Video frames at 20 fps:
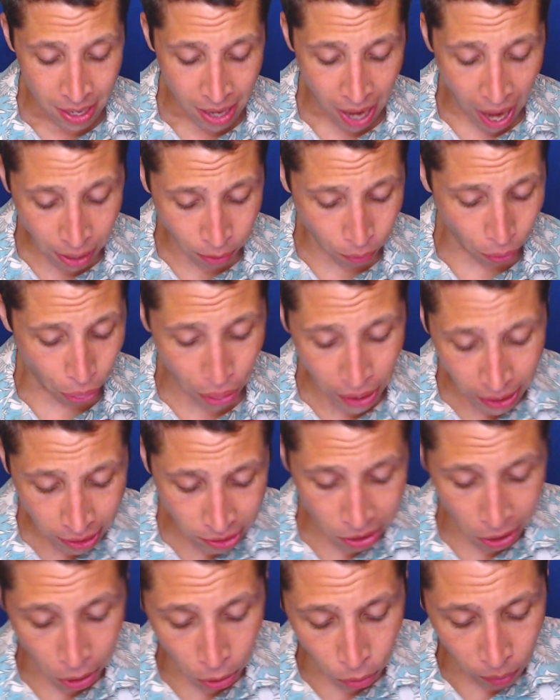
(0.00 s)
I don't think
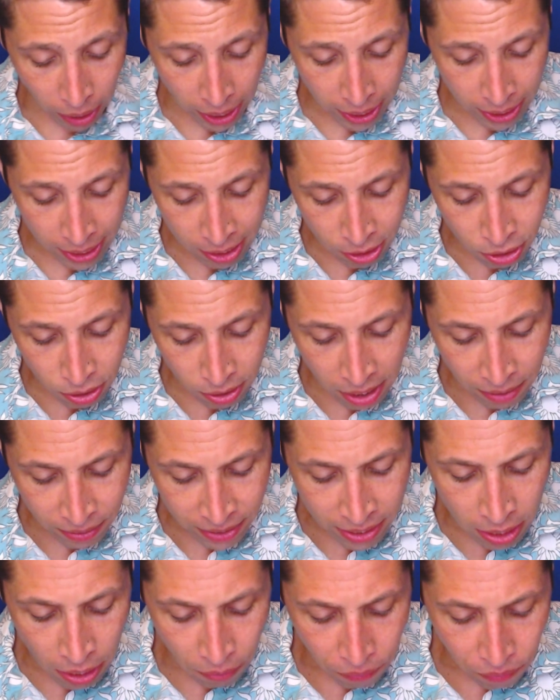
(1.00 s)
so, right? He's the
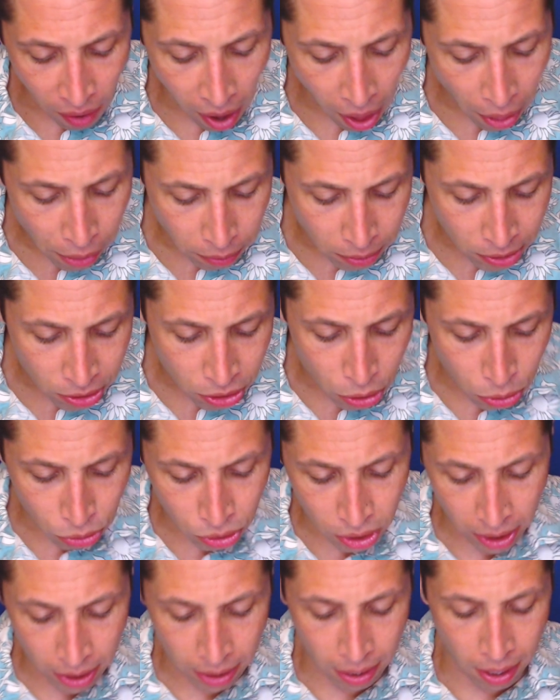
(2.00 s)
the father is
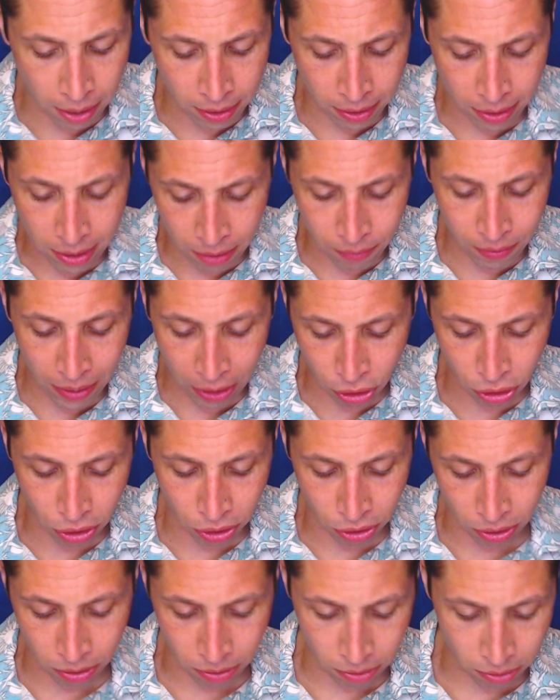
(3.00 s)
using
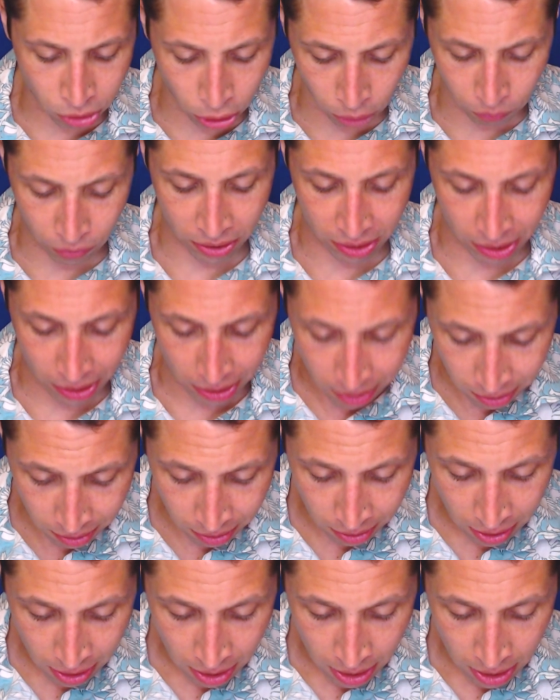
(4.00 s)
unconventional
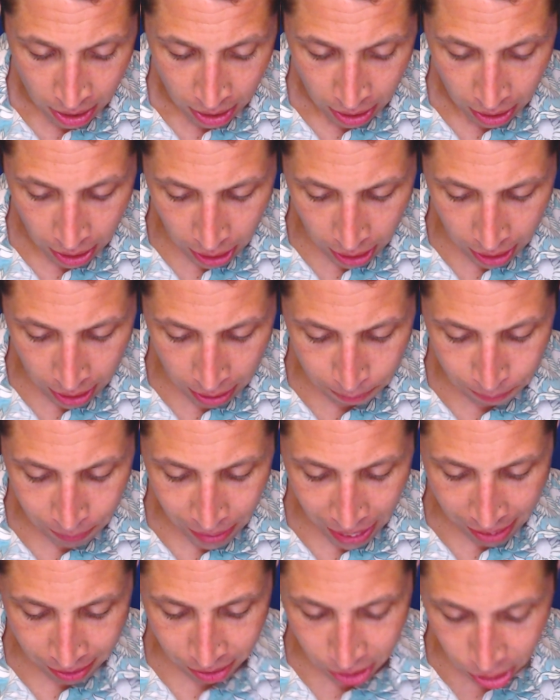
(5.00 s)
surfaces, um,
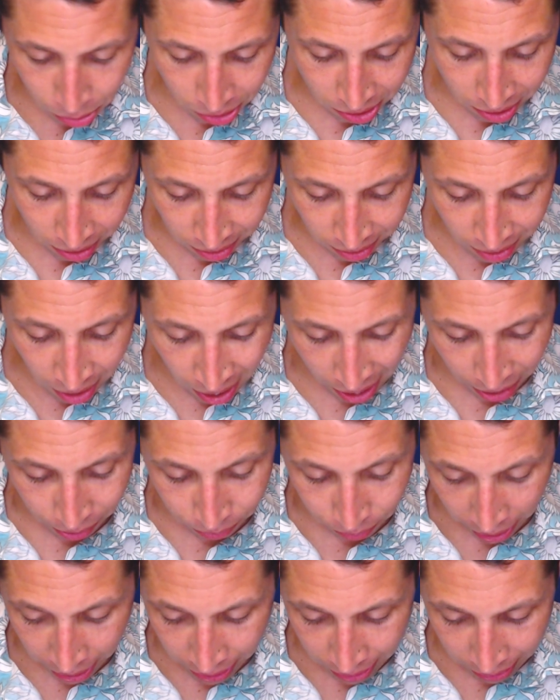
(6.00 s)
and so is the son,
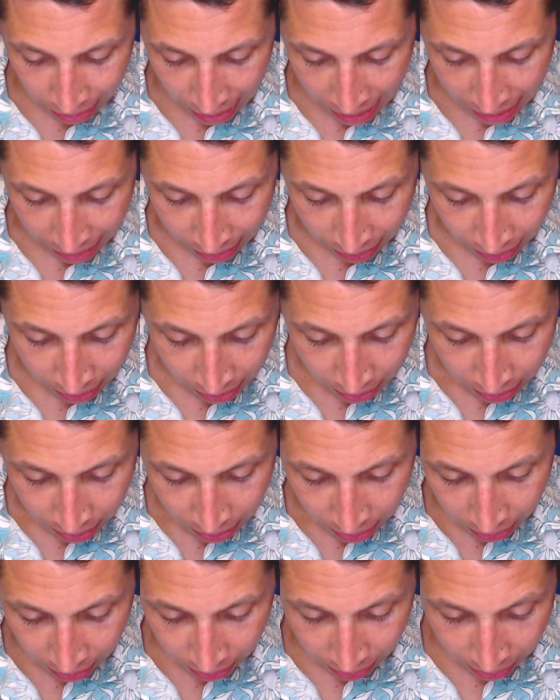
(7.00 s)
right? Like,
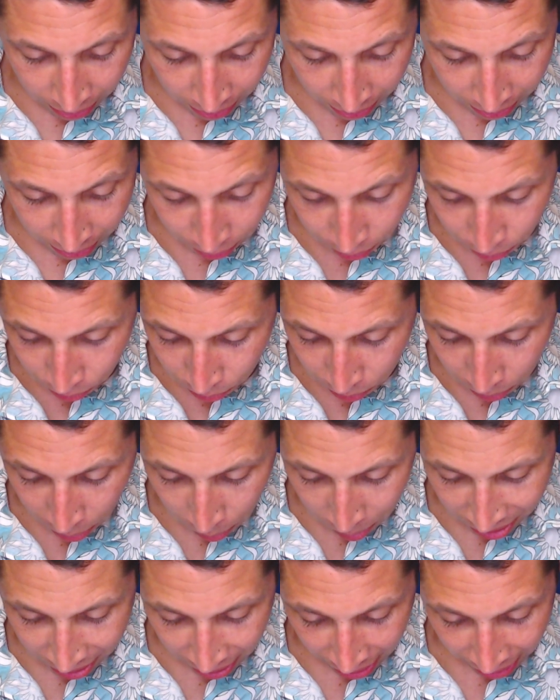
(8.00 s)
uh, where are
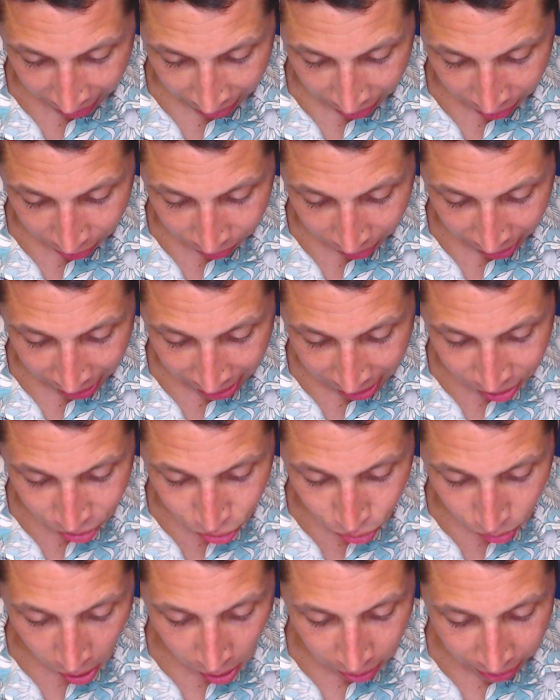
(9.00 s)
we saying it here, right? He's
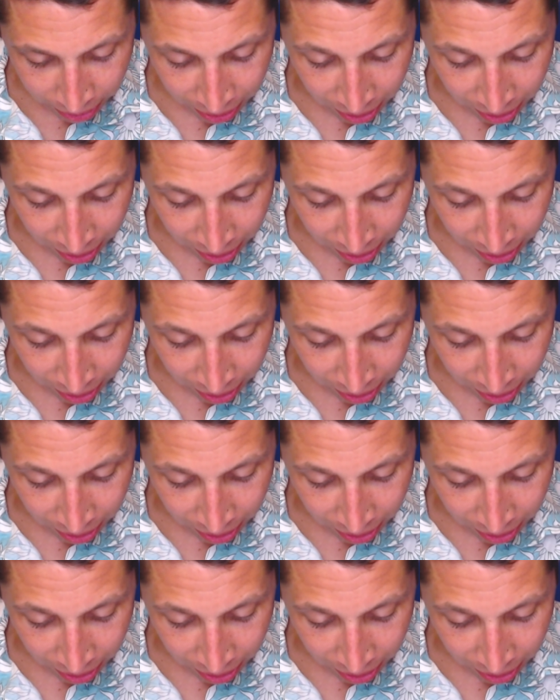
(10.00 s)
drawing